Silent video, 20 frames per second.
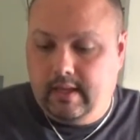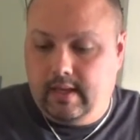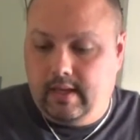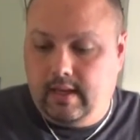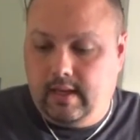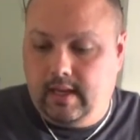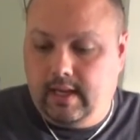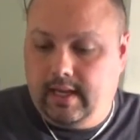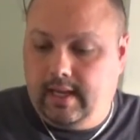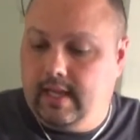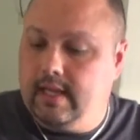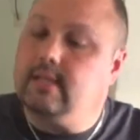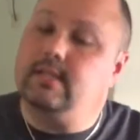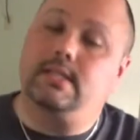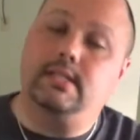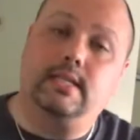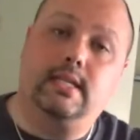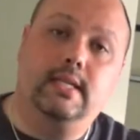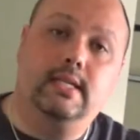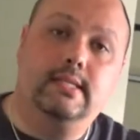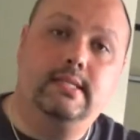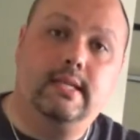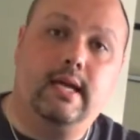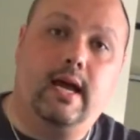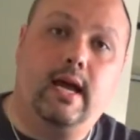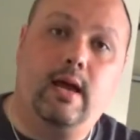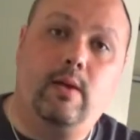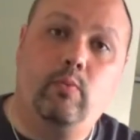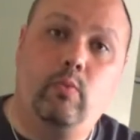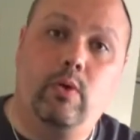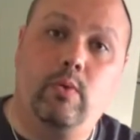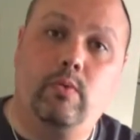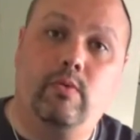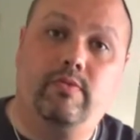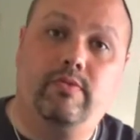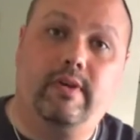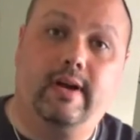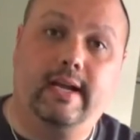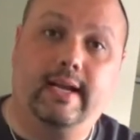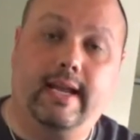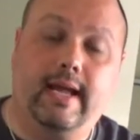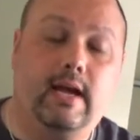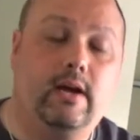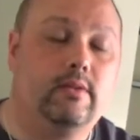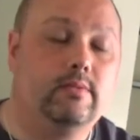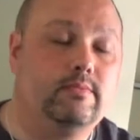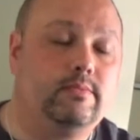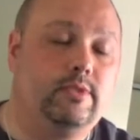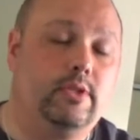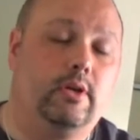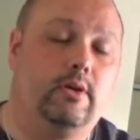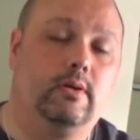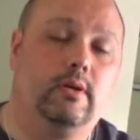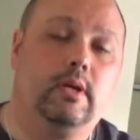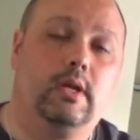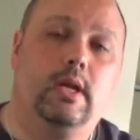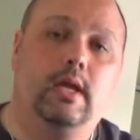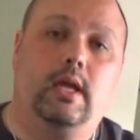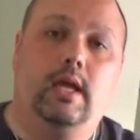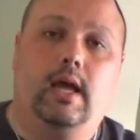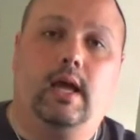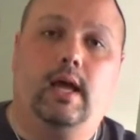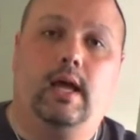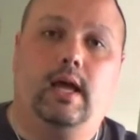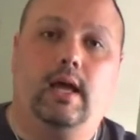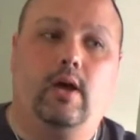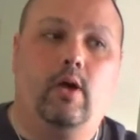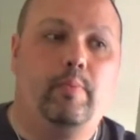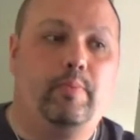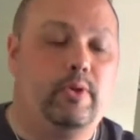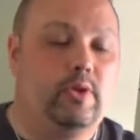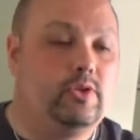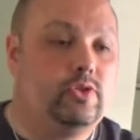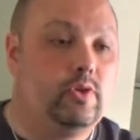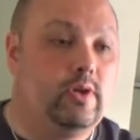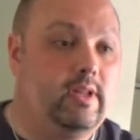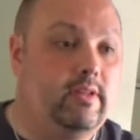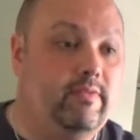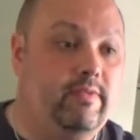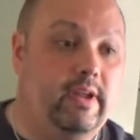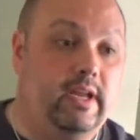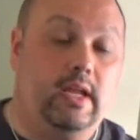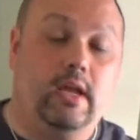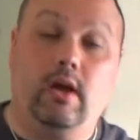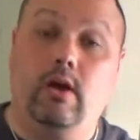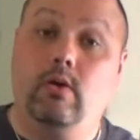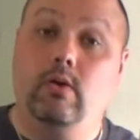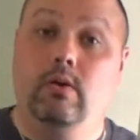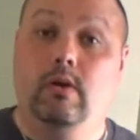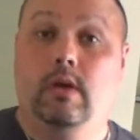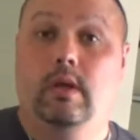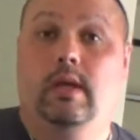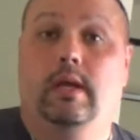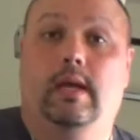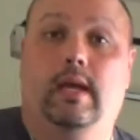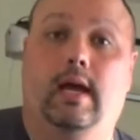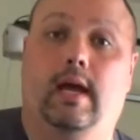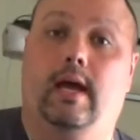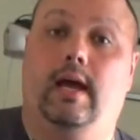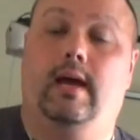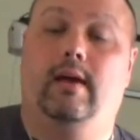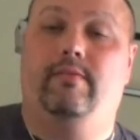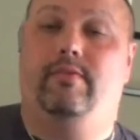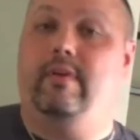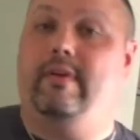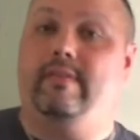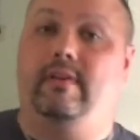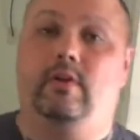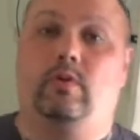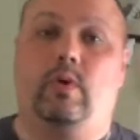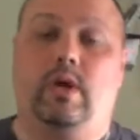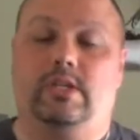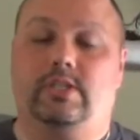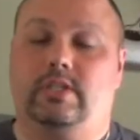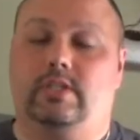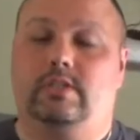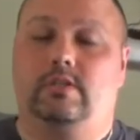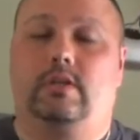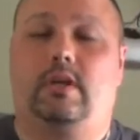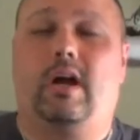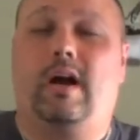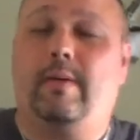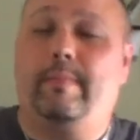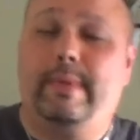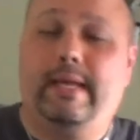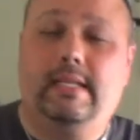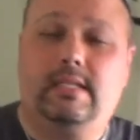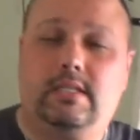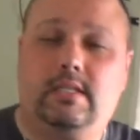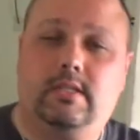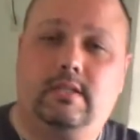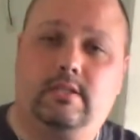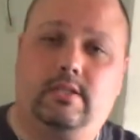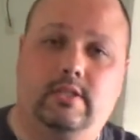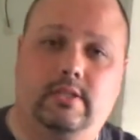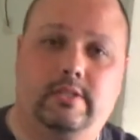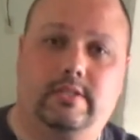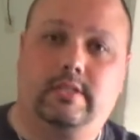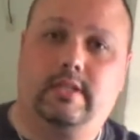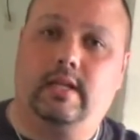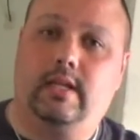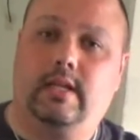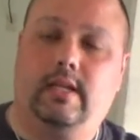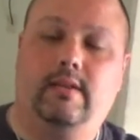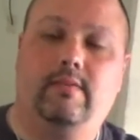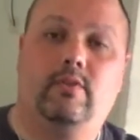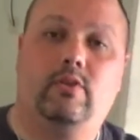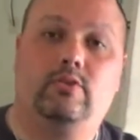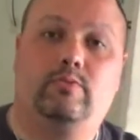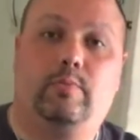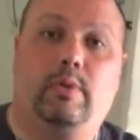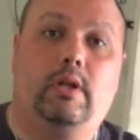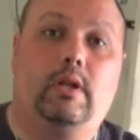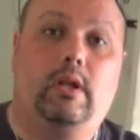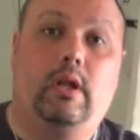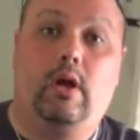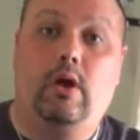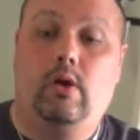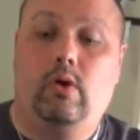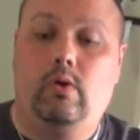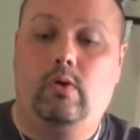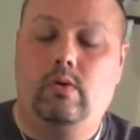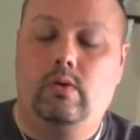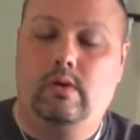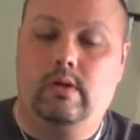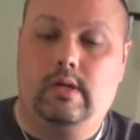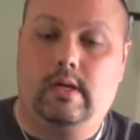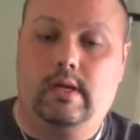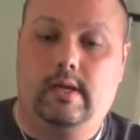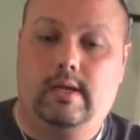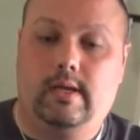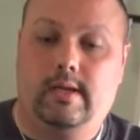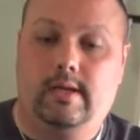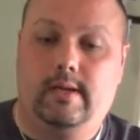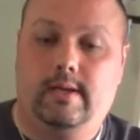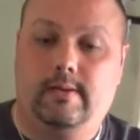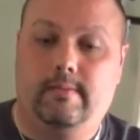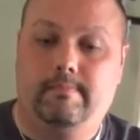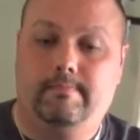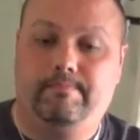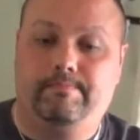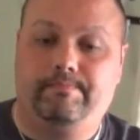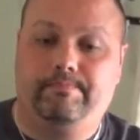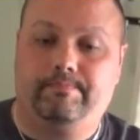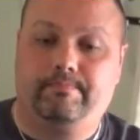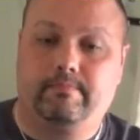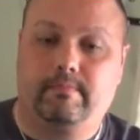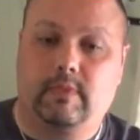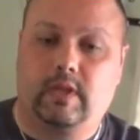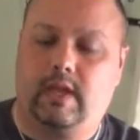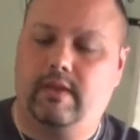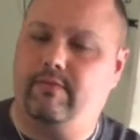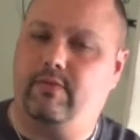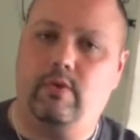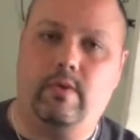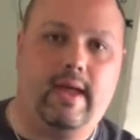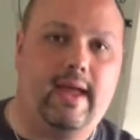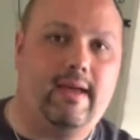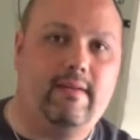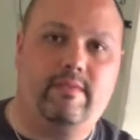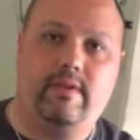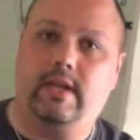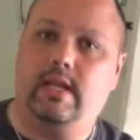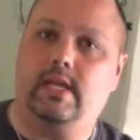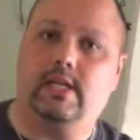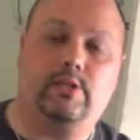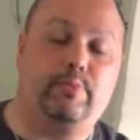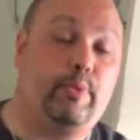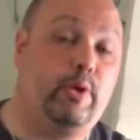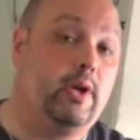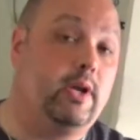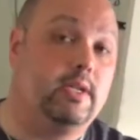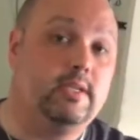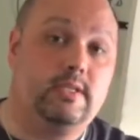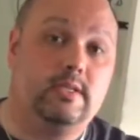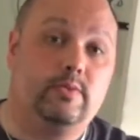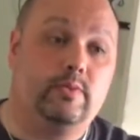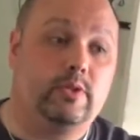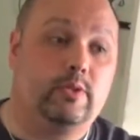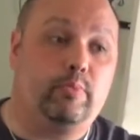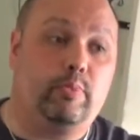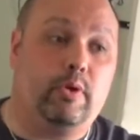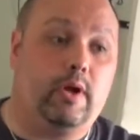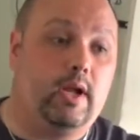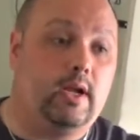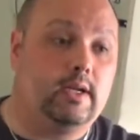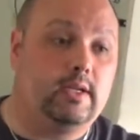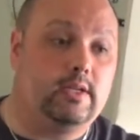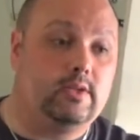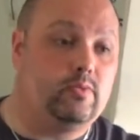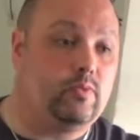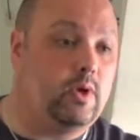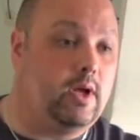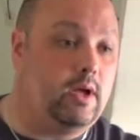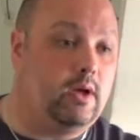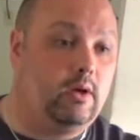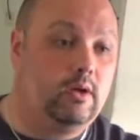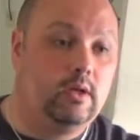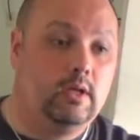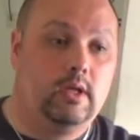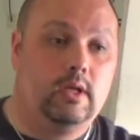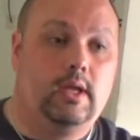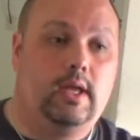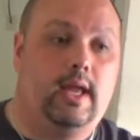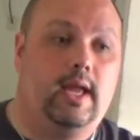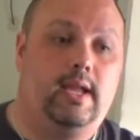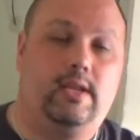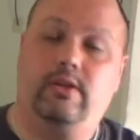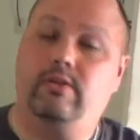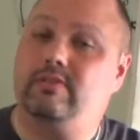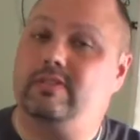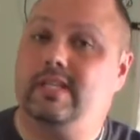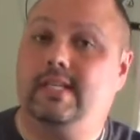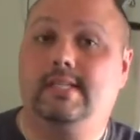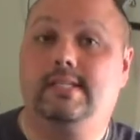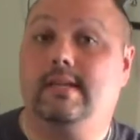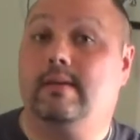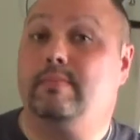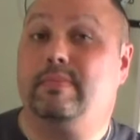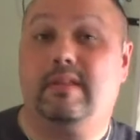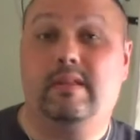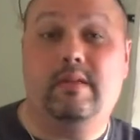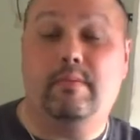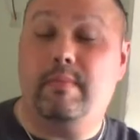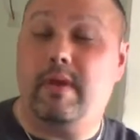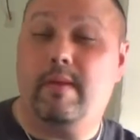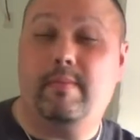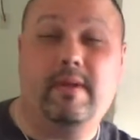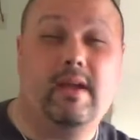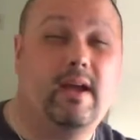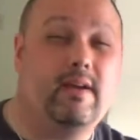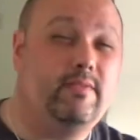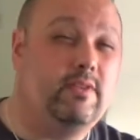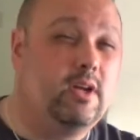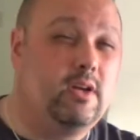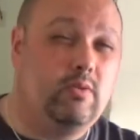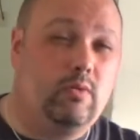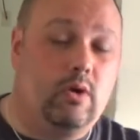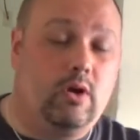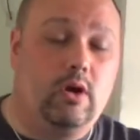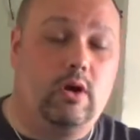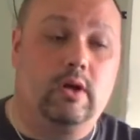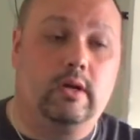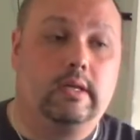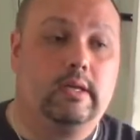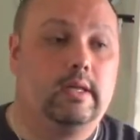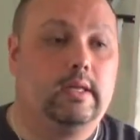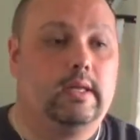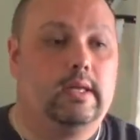I guess in time we will find out. So I hope you enjoyed the video. If you have any questions or comments, just leave those below. If you have any experiences with the product as well, and you see something that maybe I've done wrong,